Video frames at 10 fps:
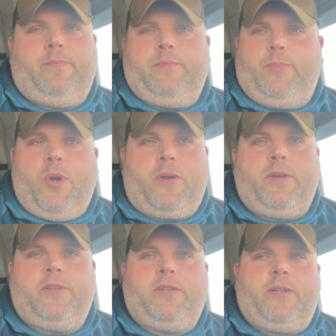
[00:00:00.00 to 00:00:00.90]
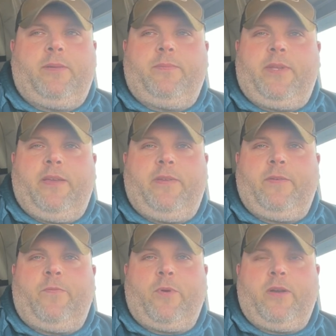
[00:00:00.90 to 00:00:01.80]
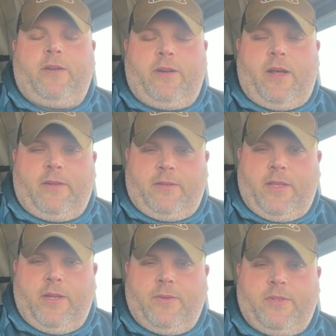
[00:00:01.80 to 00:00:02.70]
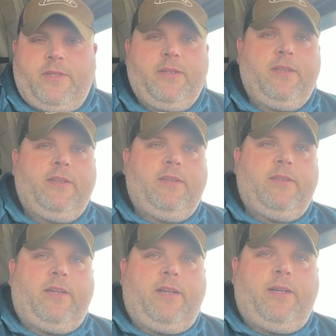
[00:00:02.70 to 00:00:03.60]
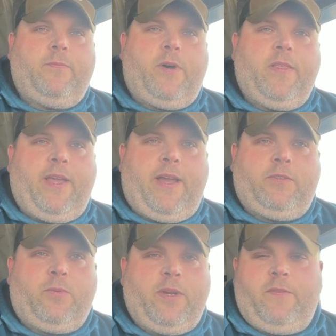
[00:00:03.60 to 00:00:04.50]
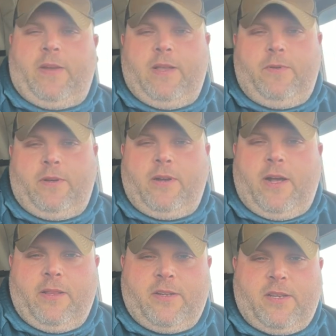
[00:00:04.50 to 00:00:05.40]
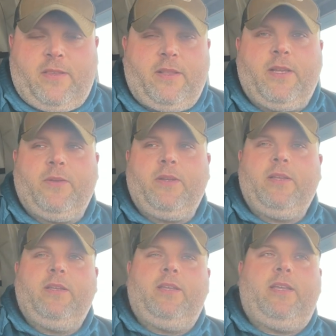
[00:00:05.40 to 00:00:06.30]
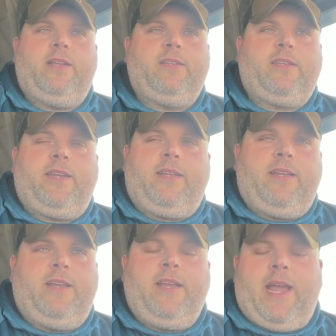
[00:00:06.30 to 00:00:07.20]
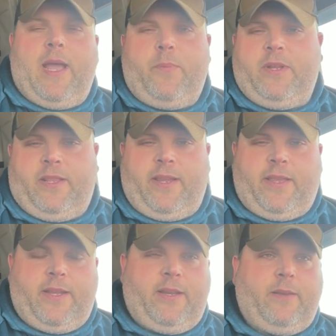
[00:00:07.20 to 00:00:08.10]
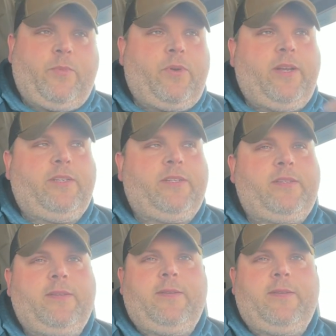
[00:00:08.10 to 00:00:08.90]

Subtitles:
brokers are giving $400 loads while they have $2,500 in the load. And it's like, it ain't happening like that anymore. It's just,